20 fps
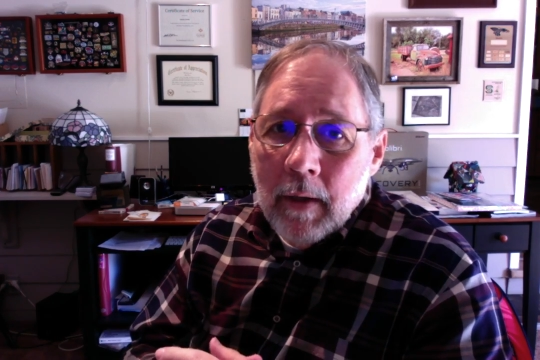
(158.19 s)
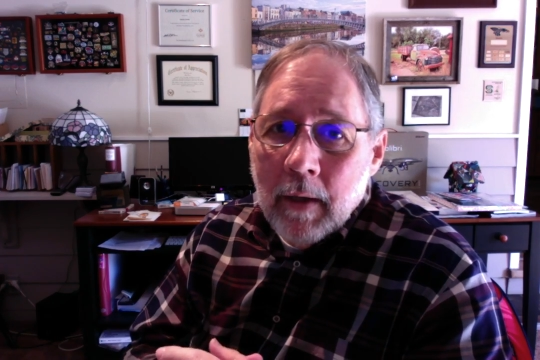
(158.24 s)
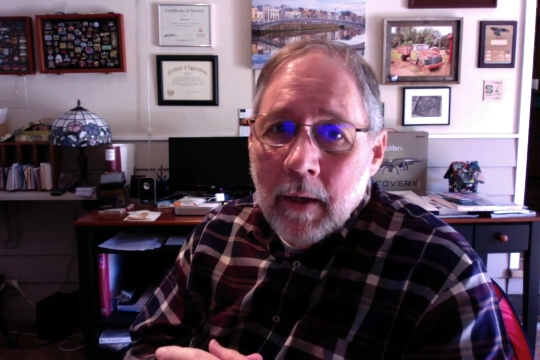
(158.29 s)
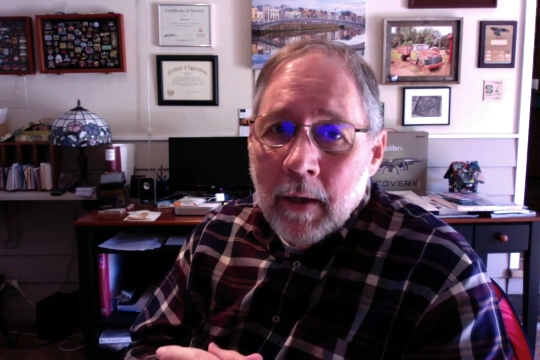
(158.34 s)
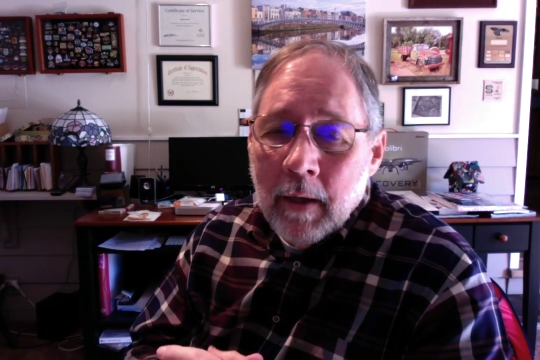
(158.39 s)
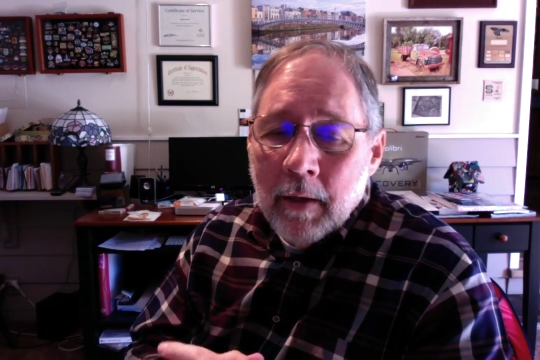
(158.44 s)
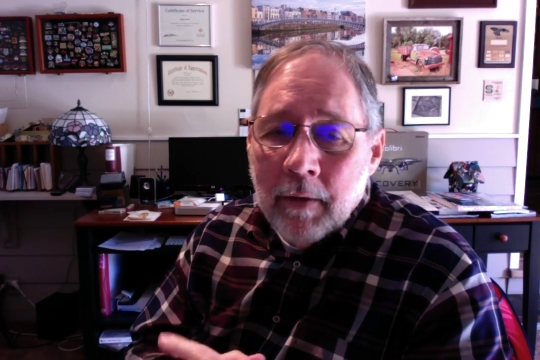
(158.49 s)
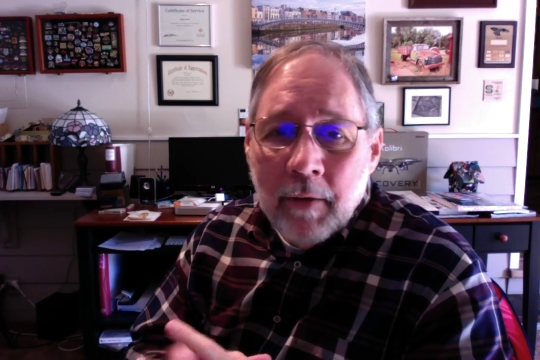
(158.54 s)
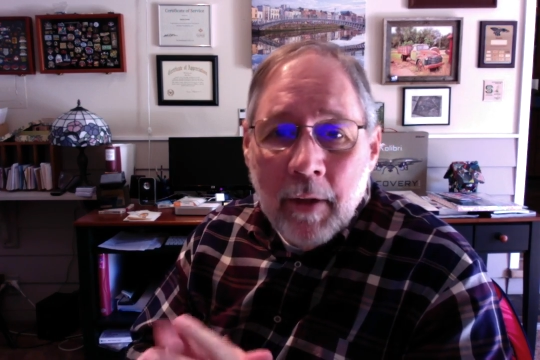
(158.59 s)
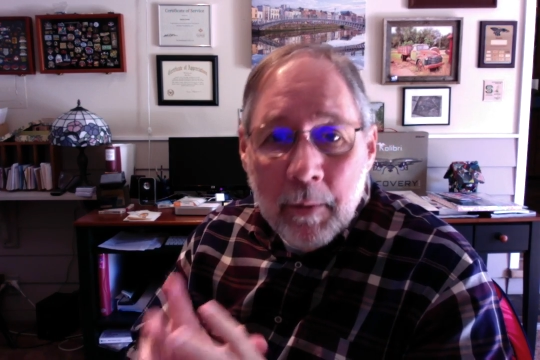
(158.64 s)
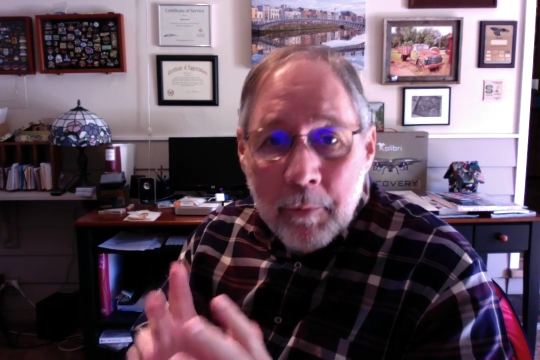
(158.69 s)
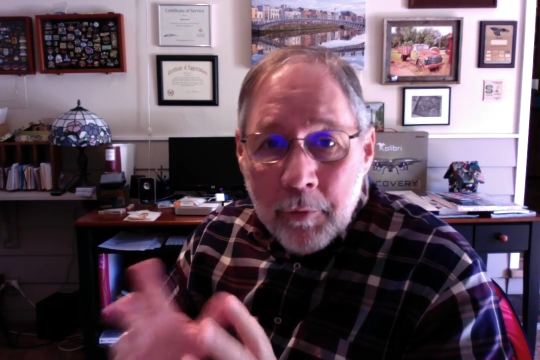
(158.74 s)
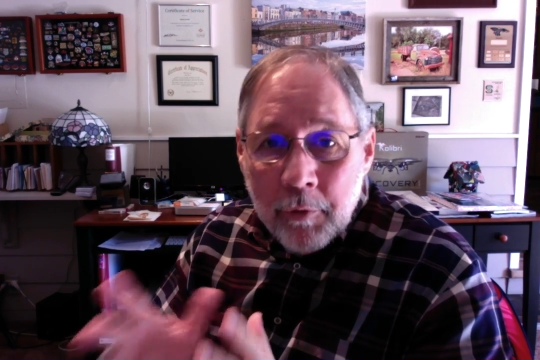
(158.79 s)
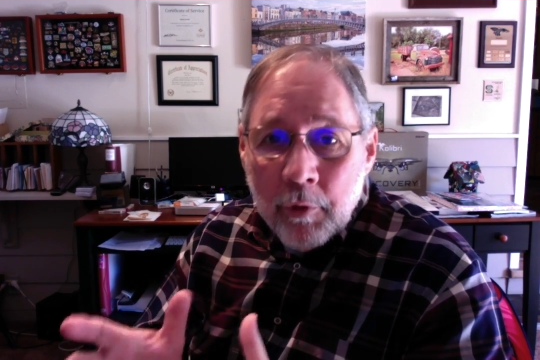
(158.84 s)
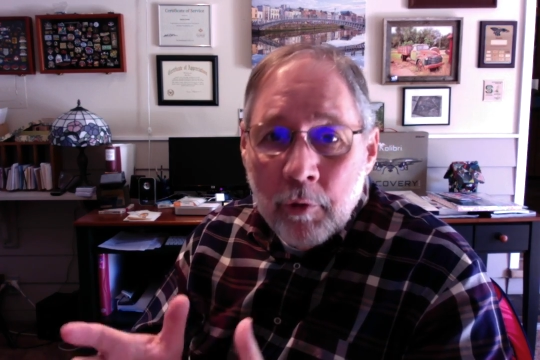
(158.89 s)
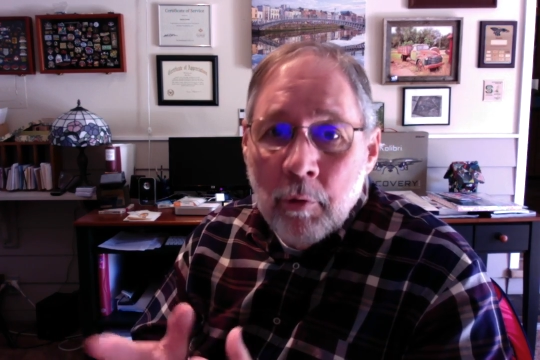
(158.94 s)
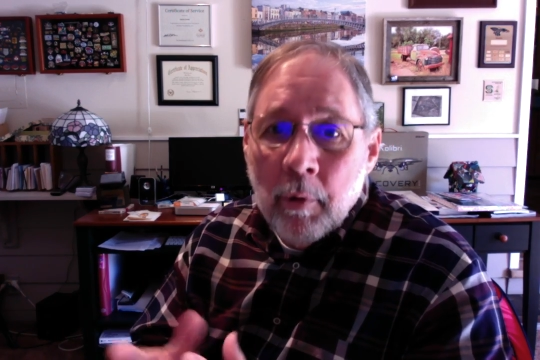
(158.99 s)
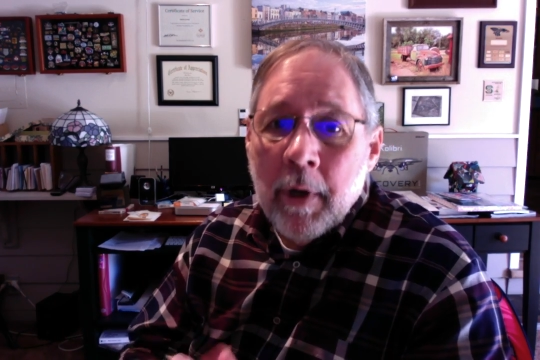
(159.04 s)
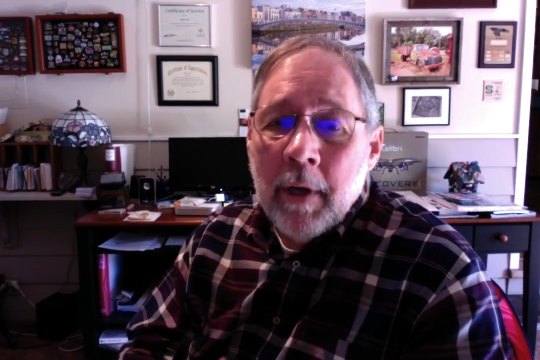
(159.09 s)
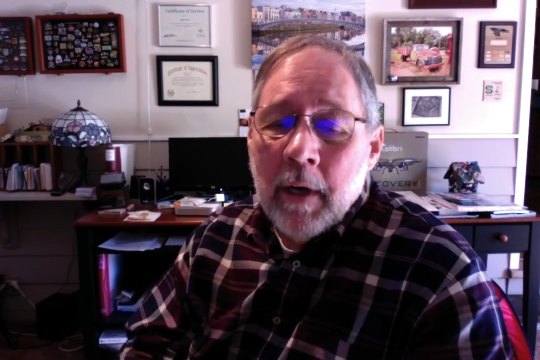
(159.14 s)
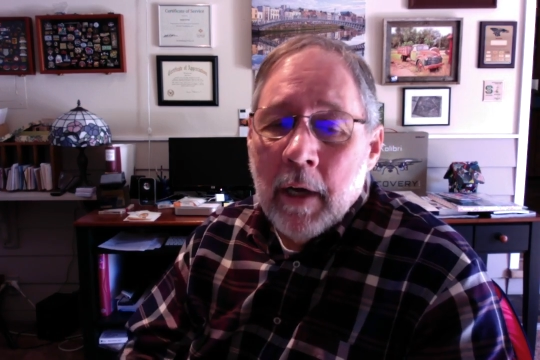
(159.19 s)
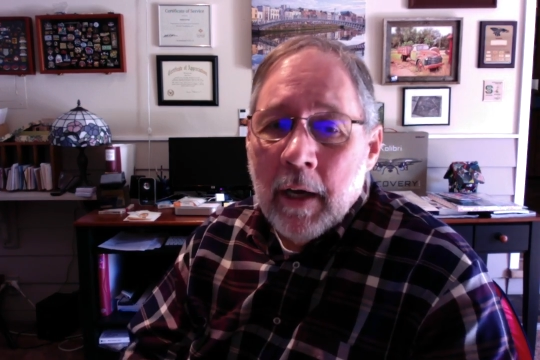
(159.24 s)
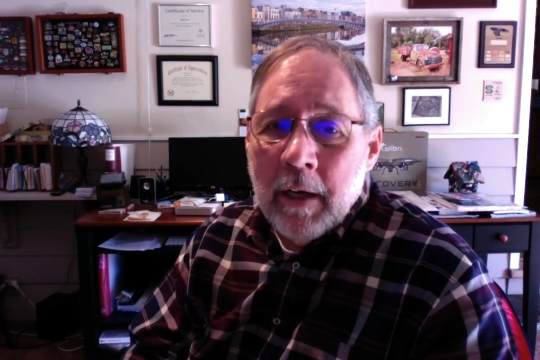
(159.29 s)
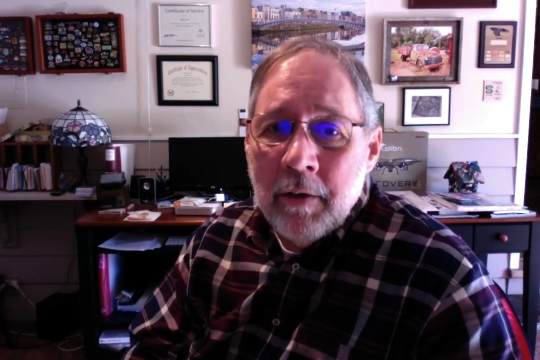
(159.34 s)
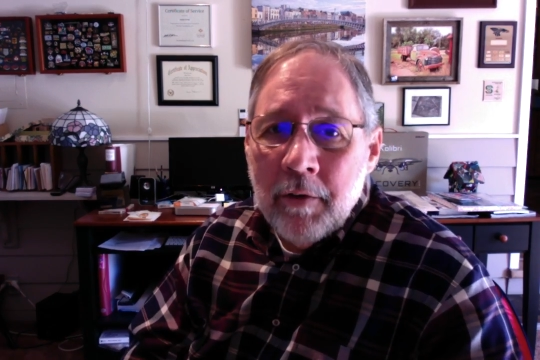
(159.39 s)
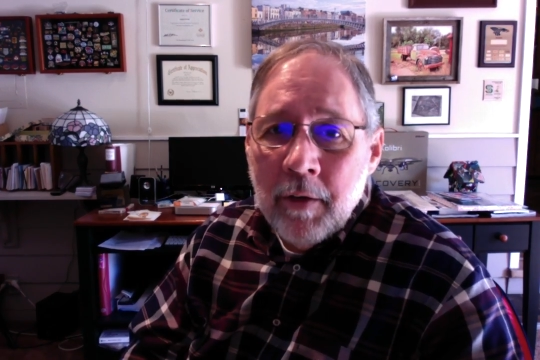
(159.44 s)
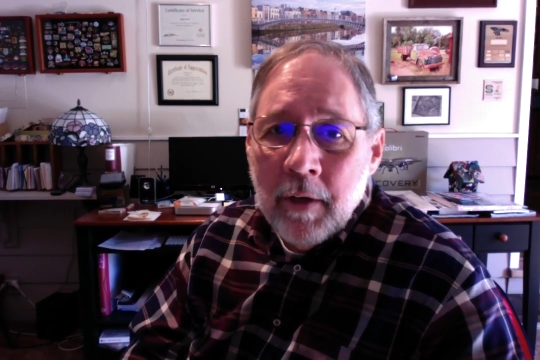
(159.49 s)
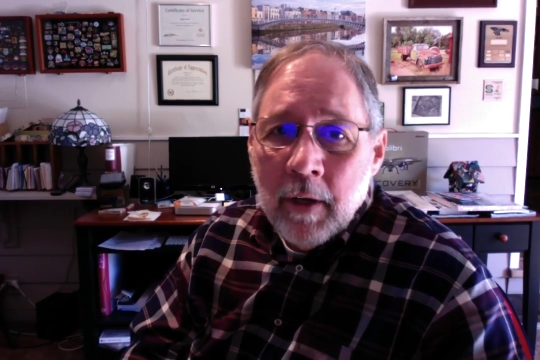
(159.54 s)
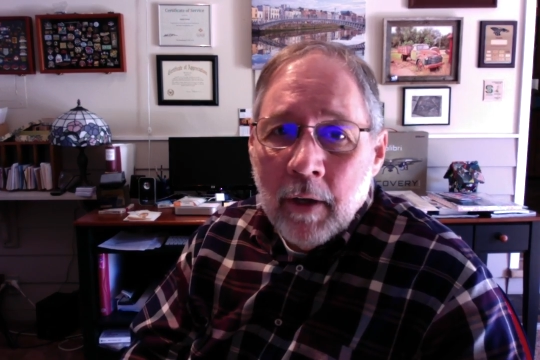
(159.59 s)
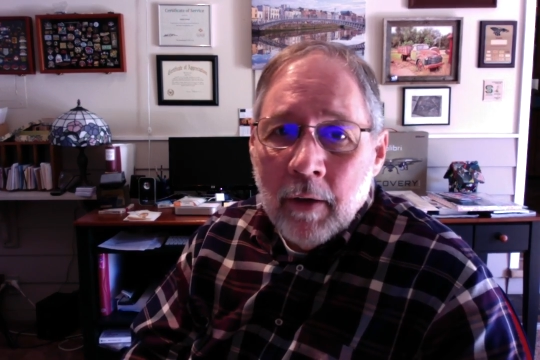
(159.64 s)
and that was a great
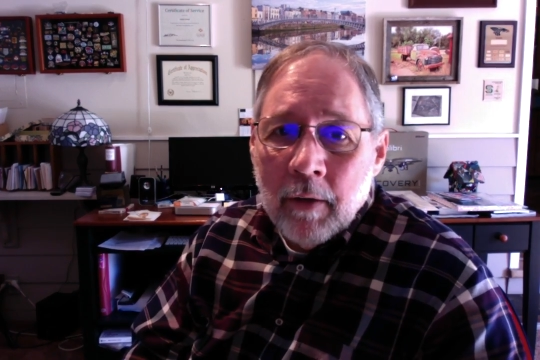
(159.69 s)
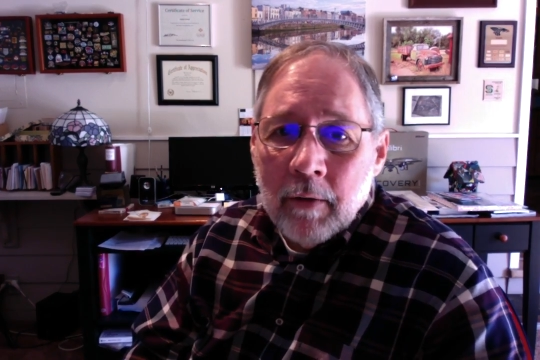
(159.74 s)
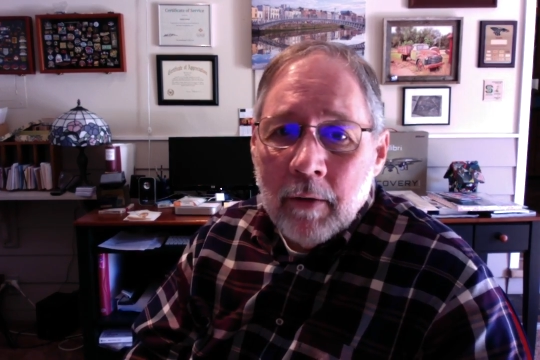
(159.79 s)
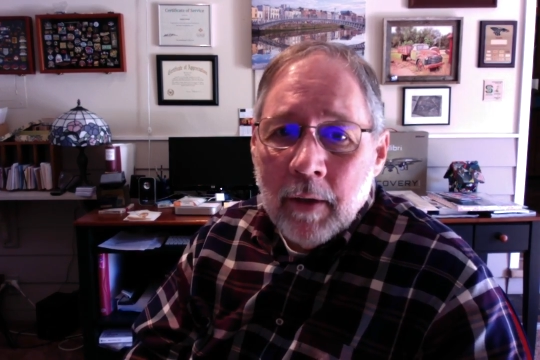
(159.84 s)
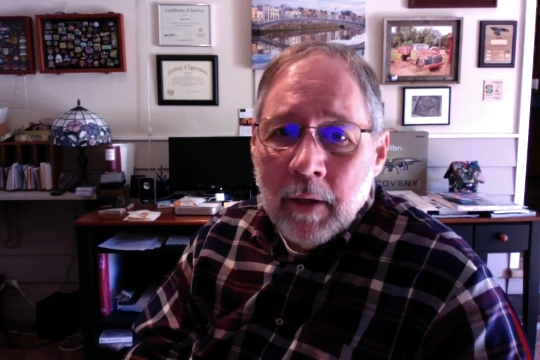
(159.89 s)
idea.